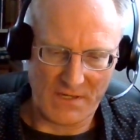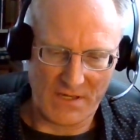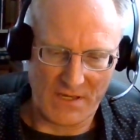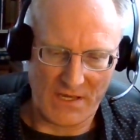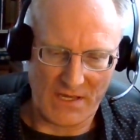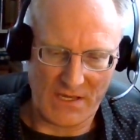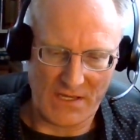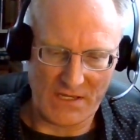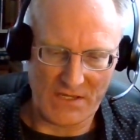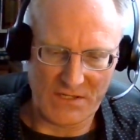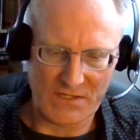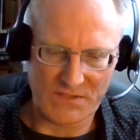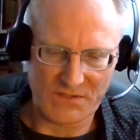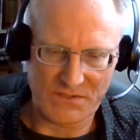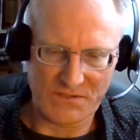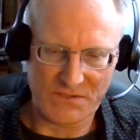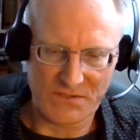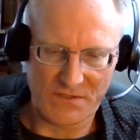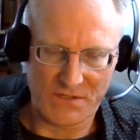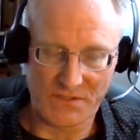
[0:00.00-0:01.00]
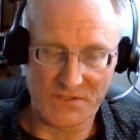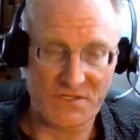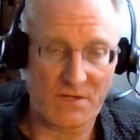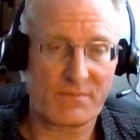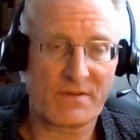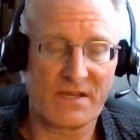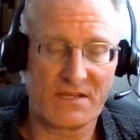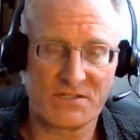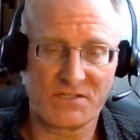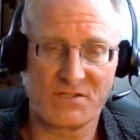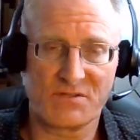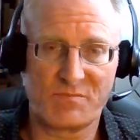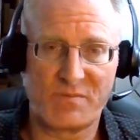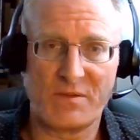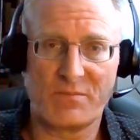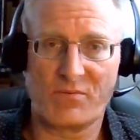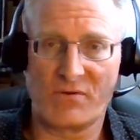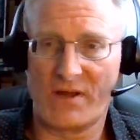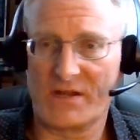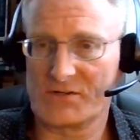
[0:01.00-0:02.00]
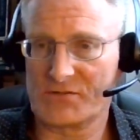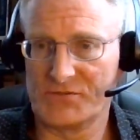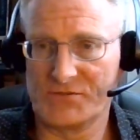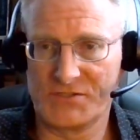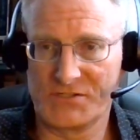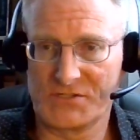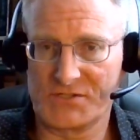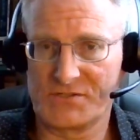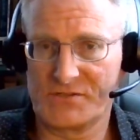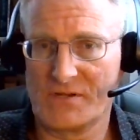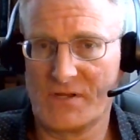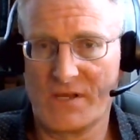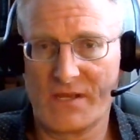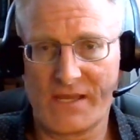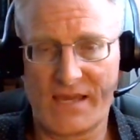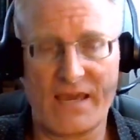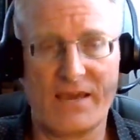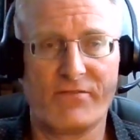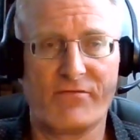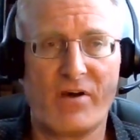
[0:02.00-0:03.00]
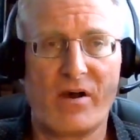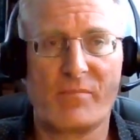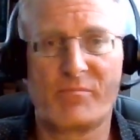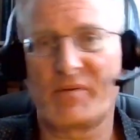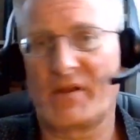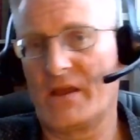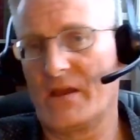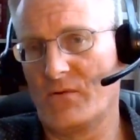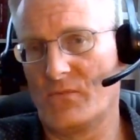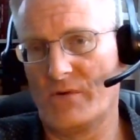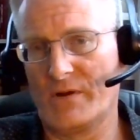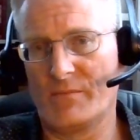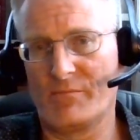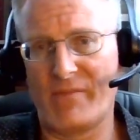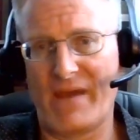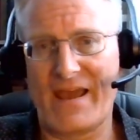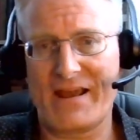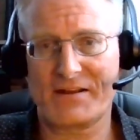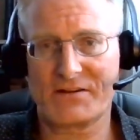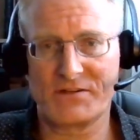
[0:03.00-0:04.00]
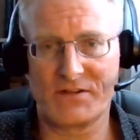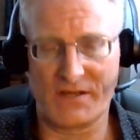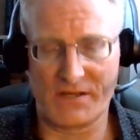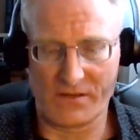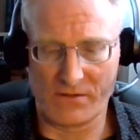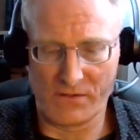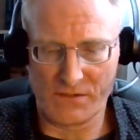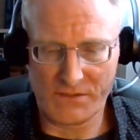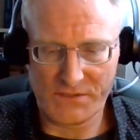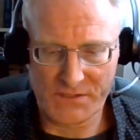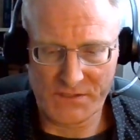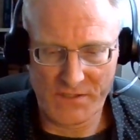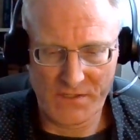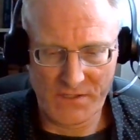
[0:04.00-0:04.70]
and in some cases, people actually just gave up and went back to England.